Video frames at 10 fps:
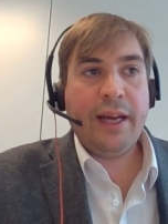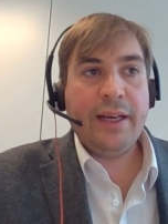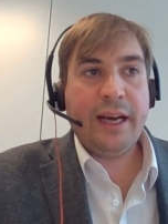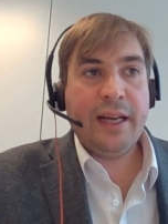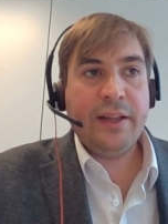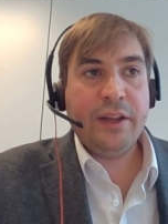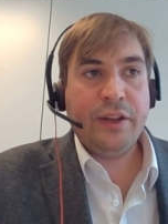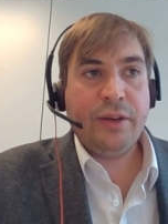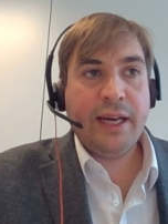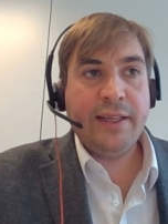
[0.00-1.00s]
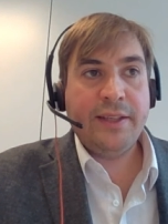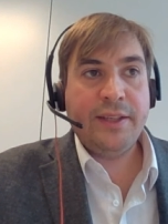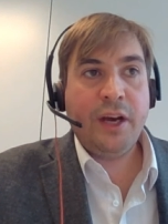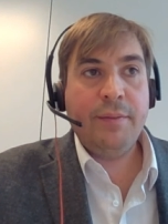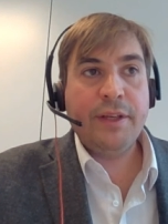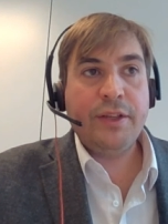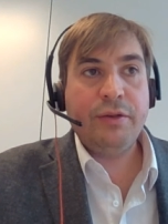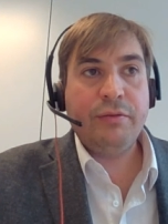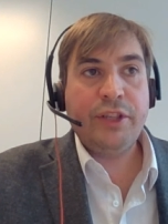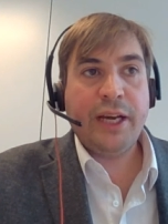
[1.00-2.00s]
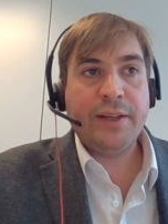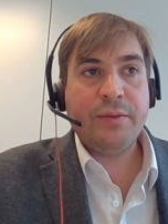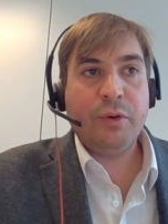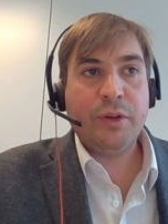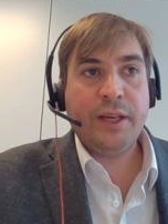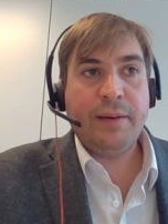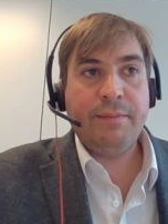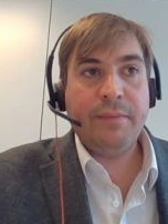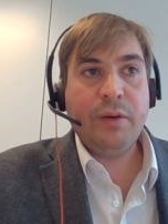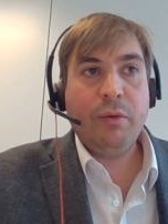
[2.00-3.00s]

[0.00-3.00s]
and and that the UK is determined to reject what um,